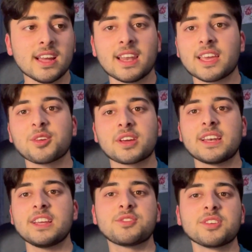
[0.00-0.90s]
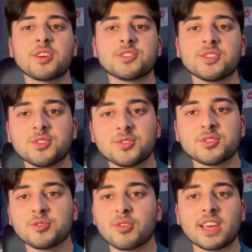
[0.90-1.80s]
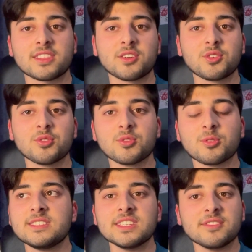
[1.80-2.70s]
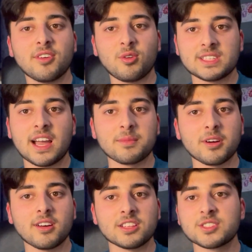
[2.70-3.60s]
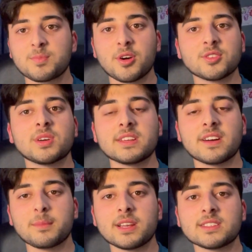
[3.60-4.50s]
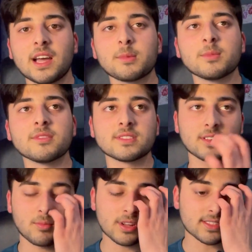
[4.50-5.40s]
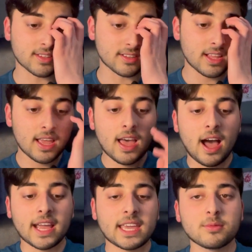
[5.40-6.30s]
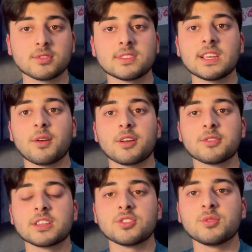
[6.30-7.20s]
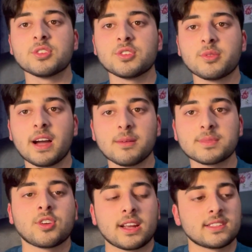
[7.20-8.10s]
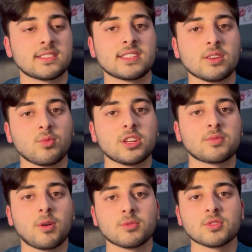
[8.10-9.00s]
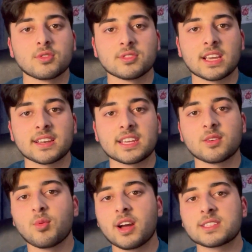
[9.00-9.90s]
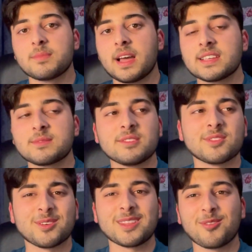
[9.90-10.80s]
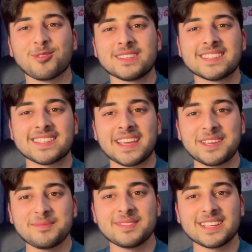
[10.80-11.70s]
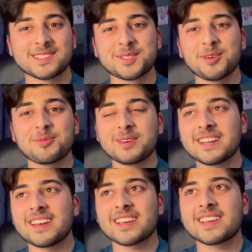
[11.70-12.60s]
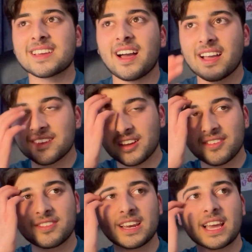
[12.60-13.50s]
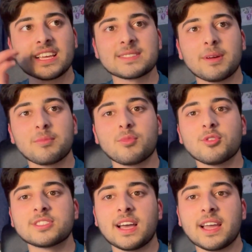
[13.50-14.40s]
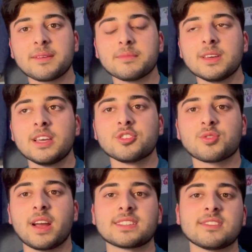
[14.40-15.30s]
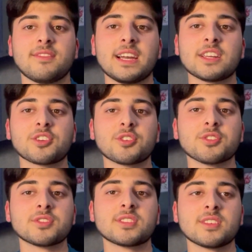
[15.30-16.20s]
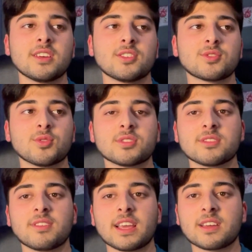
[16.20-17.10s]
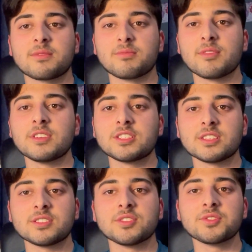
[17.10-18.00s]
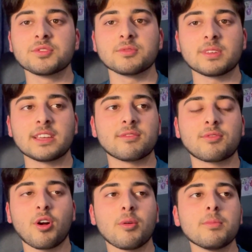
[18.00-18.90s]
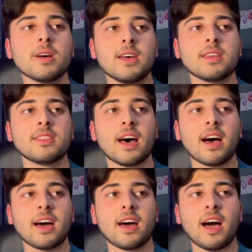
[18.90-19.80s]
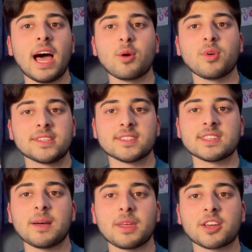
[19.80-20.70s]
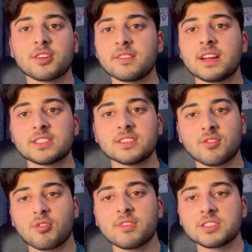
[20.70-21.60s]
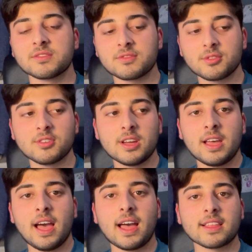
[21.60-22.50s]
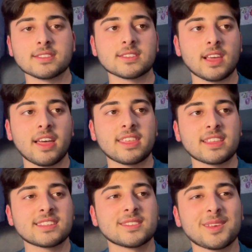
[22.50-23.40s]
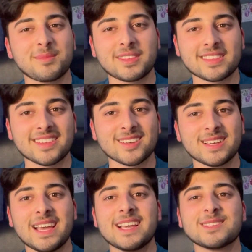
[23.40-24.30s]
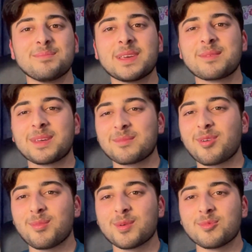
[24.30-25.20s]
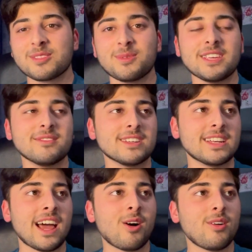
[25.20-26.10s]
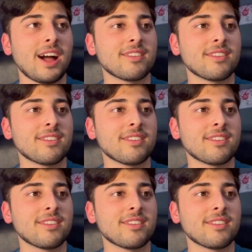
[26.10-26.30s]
Like, you can literally go to YouTube or like the Google default timer and just put a 25-minute timer, but for some reason I kept on downloading new and new apps, trying to see which Pomodoro technique worked best, even though they're all the same. It's so weird. Like, I feel like I spent more time trying to find a good source of like revision to do it from, that I wasted time that I could have actually done revision for. And I think this is something that is a big, big problem with me even now.